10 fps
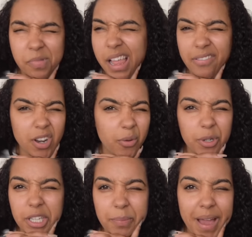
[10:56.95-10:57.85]
left on
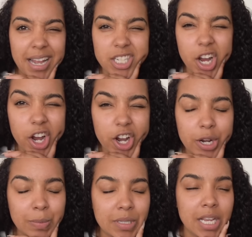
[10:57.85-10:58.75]
really bad
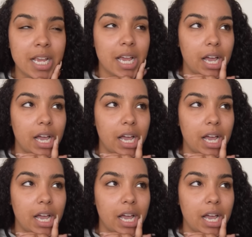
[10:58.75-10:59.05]
terms.